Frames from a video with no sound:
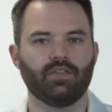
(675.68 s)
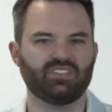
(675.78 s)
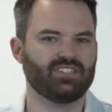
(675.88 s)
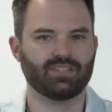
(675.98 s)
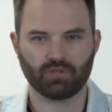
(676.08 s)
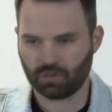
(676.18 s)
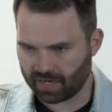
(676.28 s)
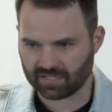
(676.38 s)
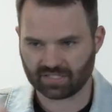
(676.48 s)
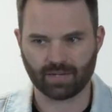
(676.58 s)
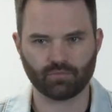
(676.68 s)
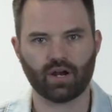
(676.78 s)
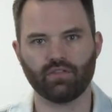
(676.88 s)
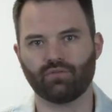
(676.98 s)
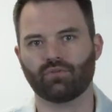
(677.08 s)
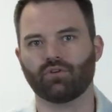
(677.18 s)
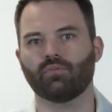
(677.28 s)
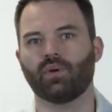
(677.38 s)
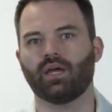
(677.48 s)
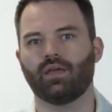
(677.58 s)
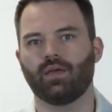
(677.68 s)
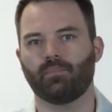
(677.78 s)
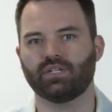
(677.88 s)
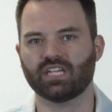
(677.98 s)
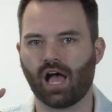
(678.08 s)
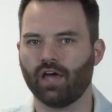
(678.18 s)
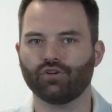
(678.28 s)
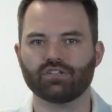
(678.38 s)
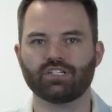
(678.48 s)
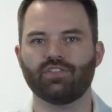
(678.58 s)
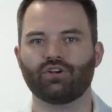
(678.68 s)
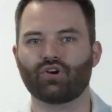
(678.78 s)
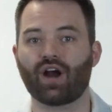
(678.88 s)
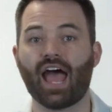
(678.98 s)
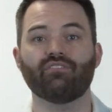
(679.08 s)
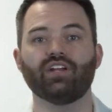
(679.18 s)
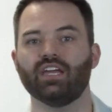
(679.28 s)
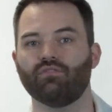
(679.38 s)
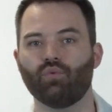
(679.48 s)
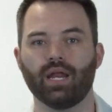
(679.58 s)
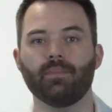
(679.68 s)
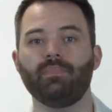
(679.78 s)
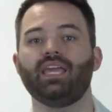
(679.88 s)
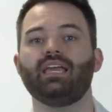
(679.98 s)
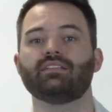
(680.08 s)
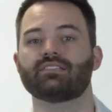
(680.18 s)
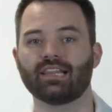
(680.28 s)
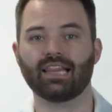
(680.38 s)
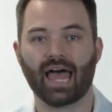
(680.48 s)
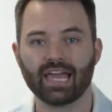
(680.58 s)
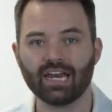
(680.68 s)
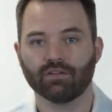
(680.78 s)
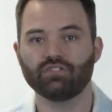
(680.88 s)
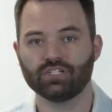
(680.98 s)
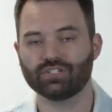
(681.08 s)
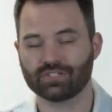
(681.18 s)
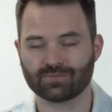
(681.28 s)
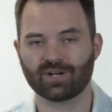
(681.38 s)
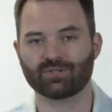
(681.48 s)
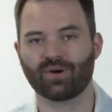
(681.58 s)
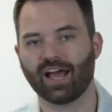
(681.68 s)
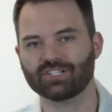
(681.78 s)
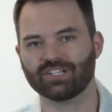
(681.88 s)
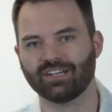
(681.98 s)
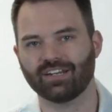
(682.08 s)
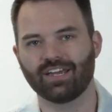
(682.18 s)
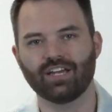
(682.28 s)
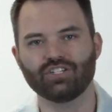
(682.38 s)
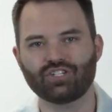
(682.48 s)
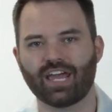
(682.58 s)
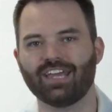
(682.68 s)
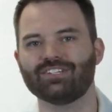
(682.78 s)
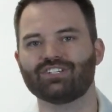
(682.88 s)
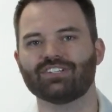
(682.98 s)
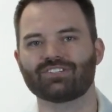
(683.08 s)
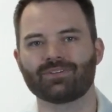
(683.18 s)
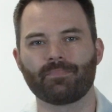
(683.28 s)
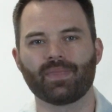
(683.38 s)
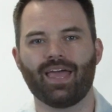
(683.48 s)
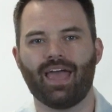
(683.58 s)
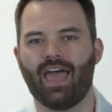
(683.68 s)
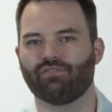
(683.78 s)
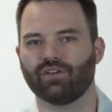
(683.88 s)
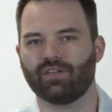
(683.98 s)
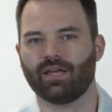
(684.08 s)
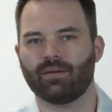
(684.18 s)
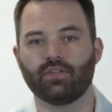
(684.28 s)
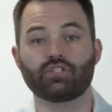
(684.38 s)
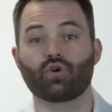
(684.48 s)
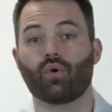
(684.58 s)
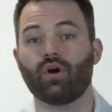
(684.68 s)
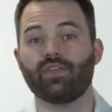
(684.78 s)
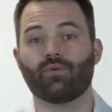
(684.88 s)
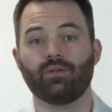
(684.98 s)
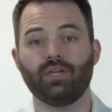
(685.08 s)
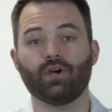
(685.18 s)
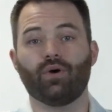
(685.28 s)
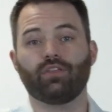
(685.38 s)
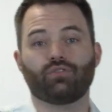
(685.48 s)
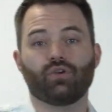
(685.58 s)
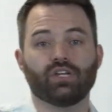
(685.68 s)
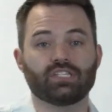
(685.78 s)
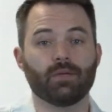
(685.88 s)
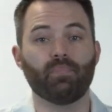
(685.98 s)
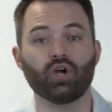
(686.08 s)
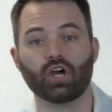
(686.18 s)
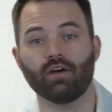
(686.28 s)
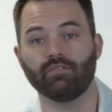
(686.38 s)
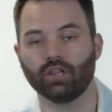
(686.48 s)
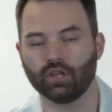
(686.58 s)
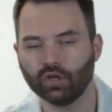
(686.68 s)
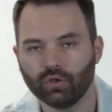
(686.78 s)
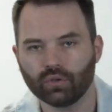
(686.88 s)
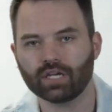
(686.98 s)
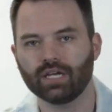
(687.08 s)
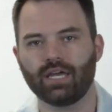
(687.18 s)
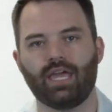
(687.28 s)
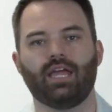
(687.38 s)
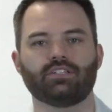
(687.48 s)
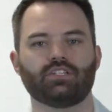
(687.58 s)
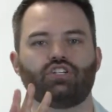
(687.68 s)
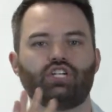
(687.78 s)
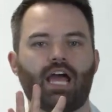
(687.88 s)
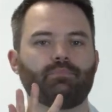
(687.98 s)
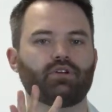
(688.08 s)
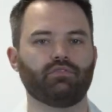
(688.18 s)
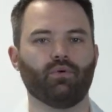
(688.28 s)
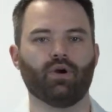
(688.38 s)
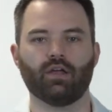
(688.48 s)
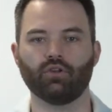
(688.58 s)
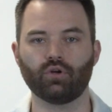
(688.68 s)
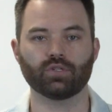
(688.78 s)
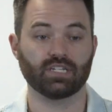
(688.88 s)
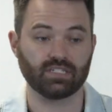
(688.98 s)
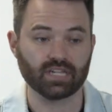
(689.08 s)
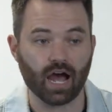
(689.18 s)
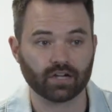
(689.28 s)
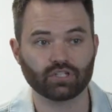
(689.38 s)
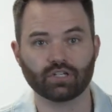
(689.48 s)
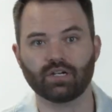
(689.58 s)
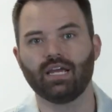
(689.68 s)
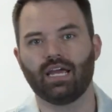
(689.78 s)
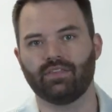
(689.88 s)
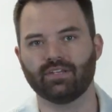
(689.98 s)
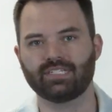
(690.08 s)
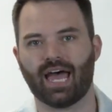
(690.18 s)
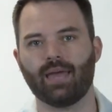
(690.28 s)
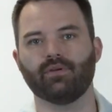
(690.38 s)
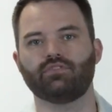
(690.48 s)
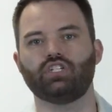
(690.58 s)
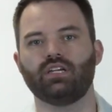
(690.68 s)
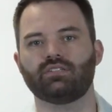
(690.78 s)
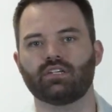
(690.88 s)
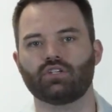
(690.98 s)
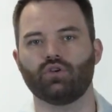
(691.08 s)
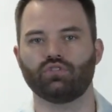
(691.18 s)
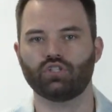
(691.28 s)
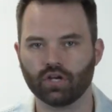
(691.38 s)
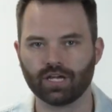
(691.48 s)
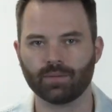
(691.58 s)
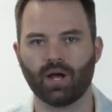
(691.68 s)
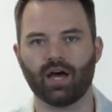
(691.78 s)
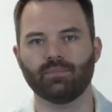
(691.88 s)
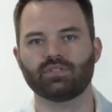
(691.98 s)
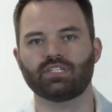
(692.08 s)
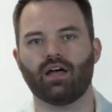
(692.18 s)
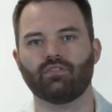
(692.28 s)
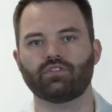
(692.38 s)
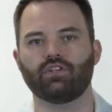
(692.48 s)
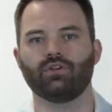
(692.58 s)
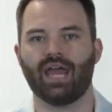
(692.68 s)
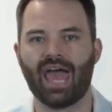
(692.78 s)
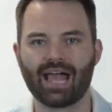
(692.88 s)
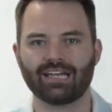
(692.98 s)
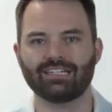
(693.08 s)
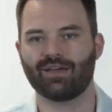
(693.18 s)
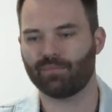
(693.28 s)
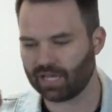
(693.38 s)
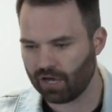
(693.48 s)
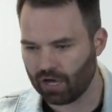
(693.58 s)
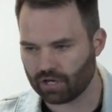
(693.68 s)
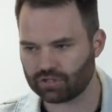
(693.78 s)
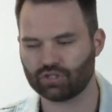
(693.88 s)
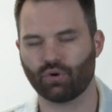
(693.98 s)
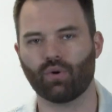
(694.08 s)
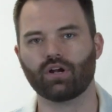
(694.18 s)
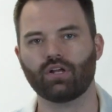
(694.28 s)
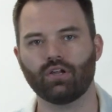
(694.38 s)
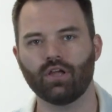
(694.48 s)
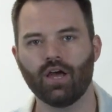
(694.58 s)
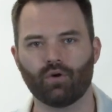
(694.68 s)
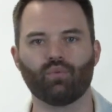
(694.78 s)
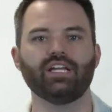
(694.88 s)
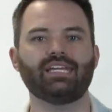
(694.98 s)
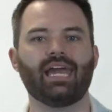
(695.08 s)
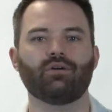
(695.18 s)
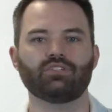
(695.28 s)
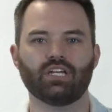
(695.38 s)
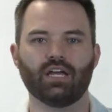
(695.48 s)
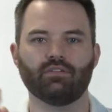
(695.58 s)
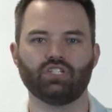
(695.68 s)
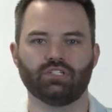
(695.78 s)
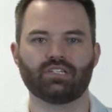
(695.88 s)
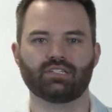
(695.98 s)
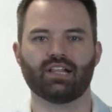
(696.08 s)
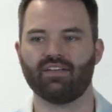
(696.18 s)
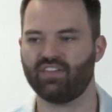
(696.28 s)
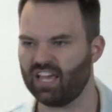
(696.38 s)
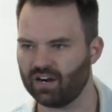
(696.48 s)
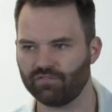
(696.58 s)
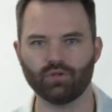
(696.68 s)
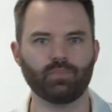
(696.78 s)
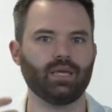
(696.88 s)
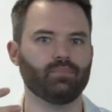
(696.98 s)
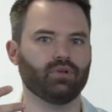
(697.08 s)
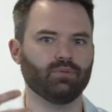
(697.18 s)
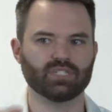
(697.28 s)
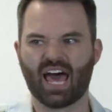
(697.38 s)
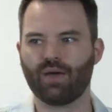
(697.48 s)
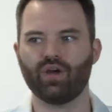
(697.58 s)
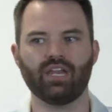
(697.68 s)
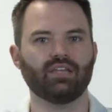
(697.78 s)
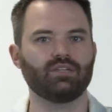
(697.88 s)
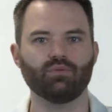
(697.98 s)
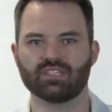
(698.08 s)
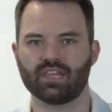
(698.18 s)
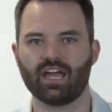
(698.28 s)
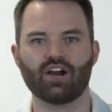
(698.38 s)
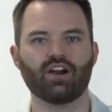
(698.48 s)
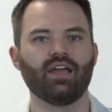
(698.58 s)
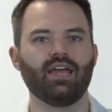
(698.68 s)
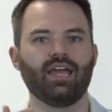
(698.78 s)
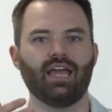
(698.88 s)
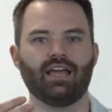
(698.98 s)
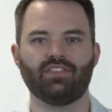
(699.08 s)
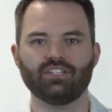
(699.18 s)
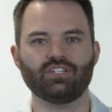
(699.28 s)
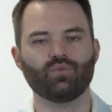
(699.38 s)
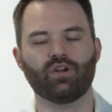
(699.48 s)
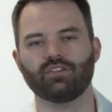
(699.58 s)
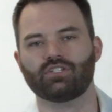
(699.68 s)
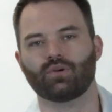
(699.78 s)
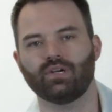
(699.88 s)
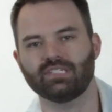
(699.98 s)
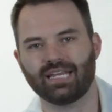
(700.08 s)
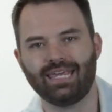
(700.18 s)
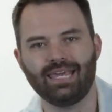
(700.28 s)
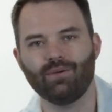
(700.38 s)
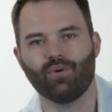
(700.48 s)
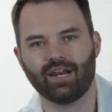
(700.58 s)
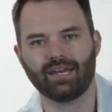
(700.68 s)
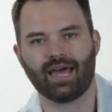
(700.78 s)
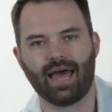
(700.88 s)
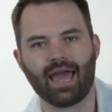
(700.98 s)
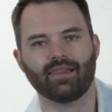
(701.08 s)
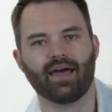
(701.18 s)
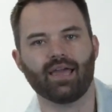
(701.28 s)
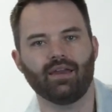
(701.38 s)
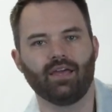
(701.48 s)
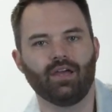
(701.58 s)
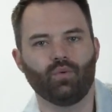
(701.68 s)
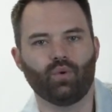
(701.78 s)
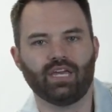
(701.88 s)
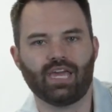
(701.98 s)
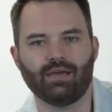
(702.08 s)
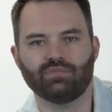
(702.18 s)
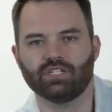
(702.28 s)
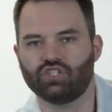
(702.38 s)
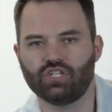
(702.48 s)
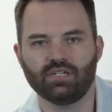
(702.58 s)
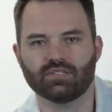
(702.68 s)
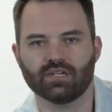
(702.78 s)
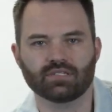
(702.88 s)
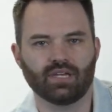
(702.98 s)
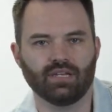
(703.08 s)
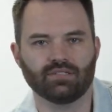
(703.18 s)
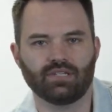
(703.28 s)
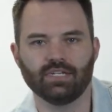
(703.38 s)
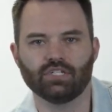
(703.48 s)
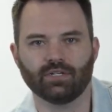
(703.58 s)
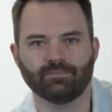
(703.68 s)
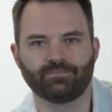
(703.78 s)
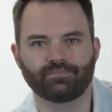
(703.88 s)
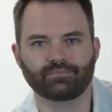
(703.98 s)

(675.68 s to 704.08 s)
This is something you might have skipped right through, but to understand the gravity of what it means in light of Jesus' resurrection changes everything. And the story that we're going to be going through is in the book of Luke, and it's in chapter 4. Now, Luke was a doctor in the time of Jesus who took it upon himself to do an academic, historical recounting of Jesus' life. He interviewed people. He was an eyewitness. He was there. And this is one of the stories that he wanted to highlight when it came to Jesus and his teaching.